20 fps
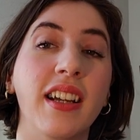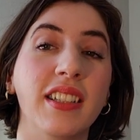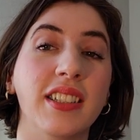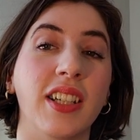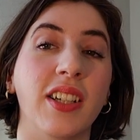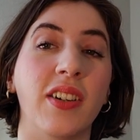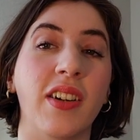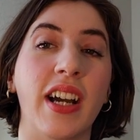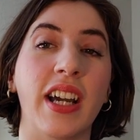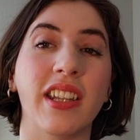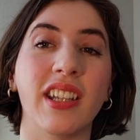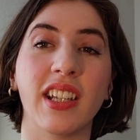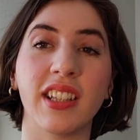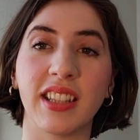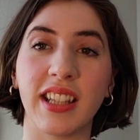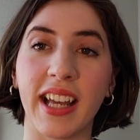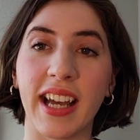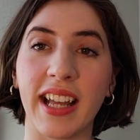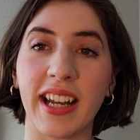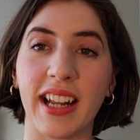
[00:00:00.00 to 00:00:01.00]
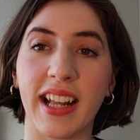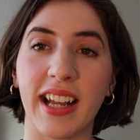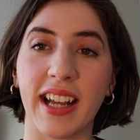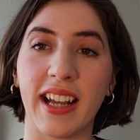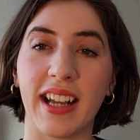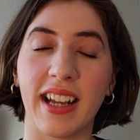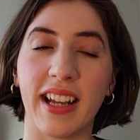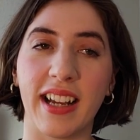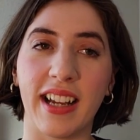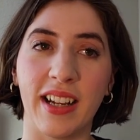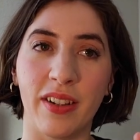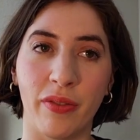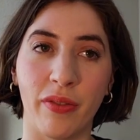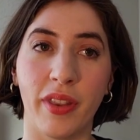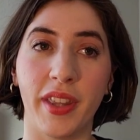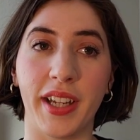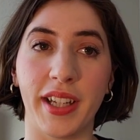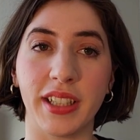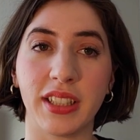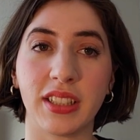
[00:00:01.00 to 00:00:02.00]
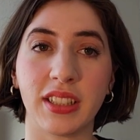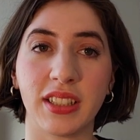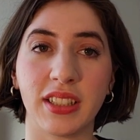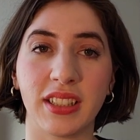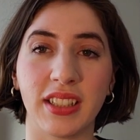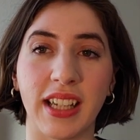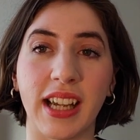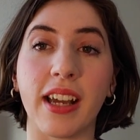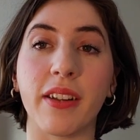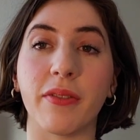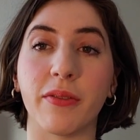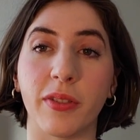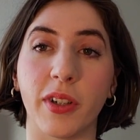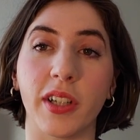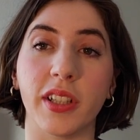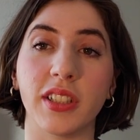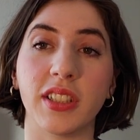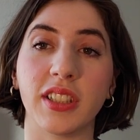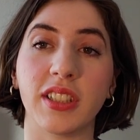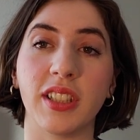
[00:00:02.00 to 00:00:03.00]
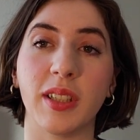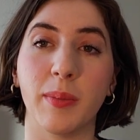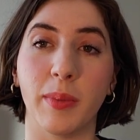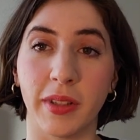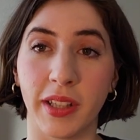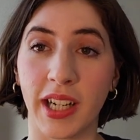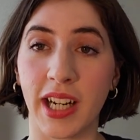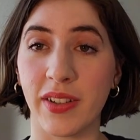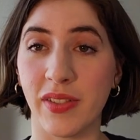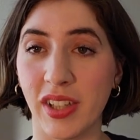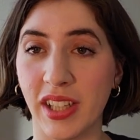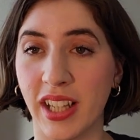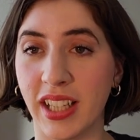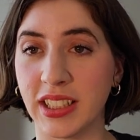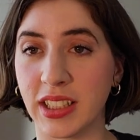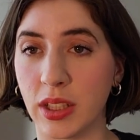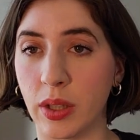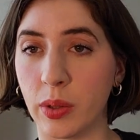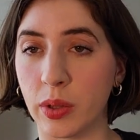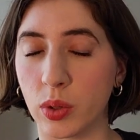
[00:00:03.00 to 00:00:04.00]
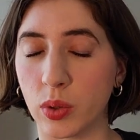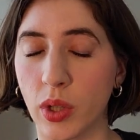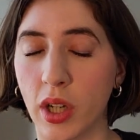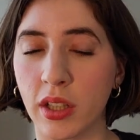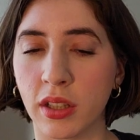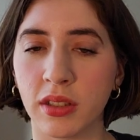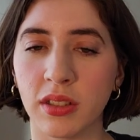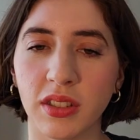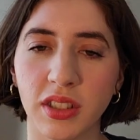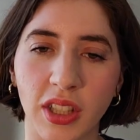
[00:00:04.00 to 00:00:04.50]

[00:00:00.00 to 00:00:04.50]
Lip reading: So I thought that of this at first, but then I realized it was wrong.